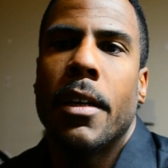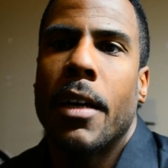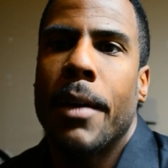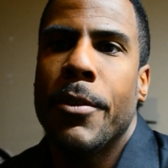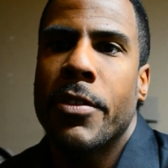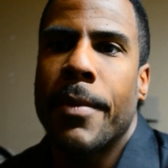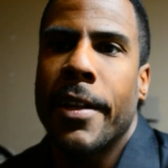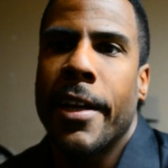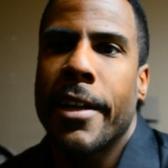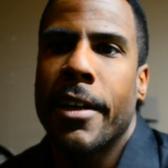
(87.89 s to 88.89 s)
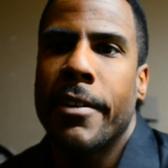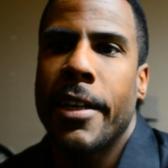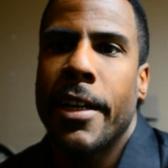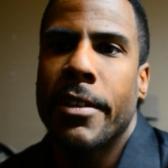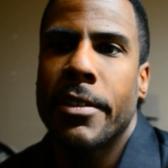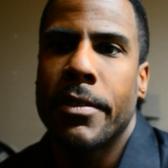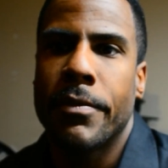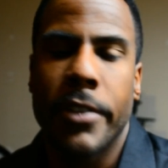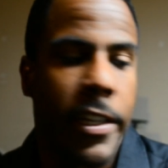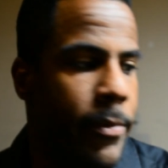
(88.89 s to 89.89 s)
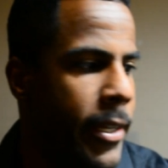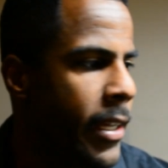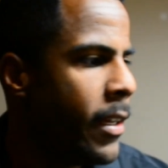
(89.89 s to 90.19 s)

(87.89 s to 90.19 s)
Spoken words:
I'm using my Nikon right now, so forgive me.